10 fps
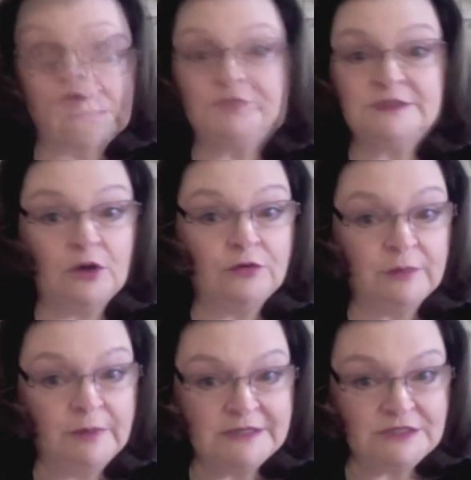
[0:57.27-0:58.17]
So,
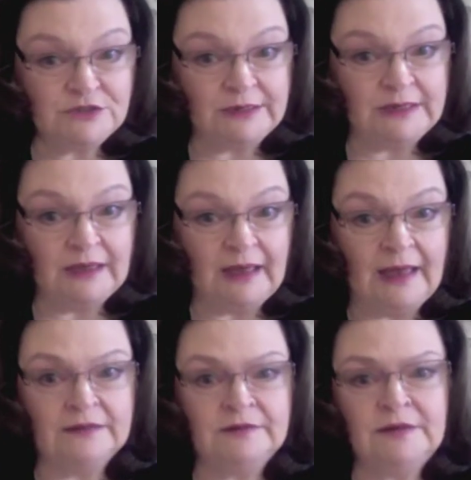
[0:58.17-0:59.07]
from history
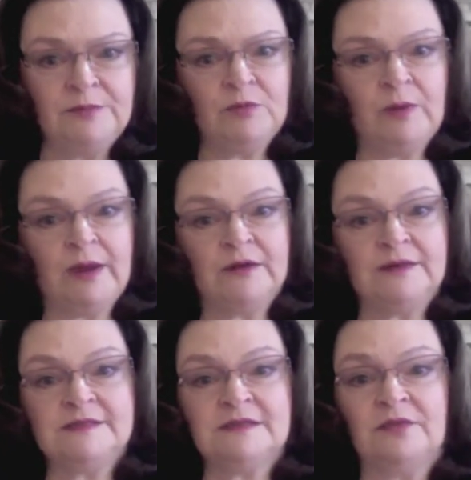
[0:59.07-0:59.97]
and a deep
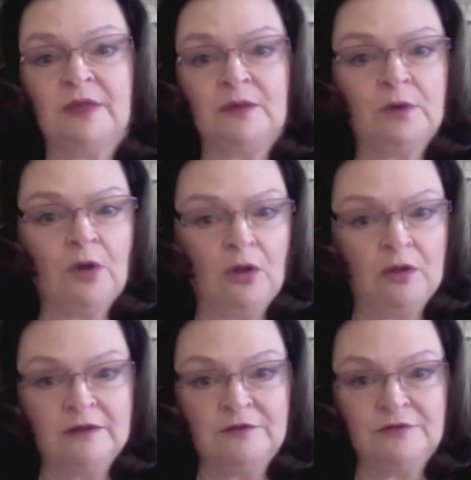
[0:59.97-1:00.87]
awareness that we're all
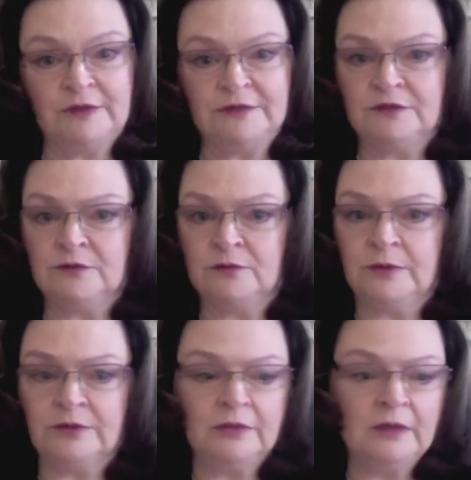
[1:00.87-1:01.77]
conflicted
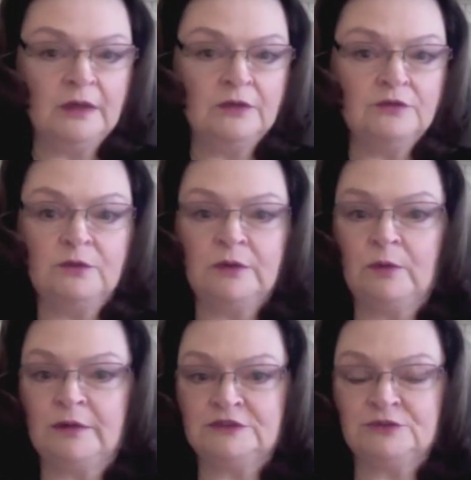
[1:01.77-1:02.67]
with doing
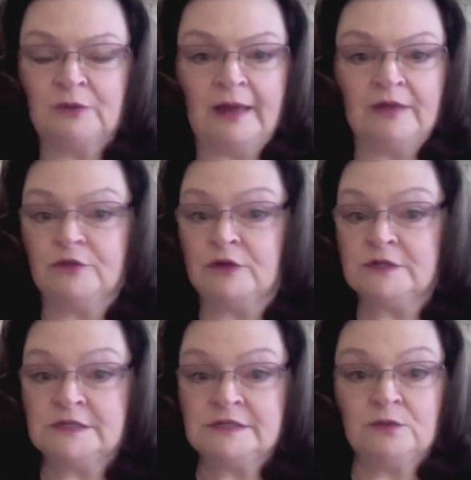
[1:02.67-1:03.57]
what's right
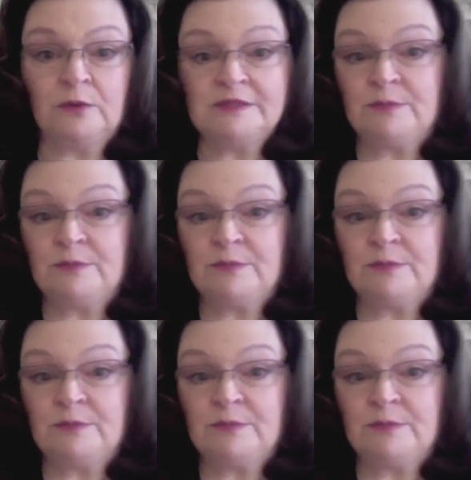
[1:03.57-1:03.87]
versus what's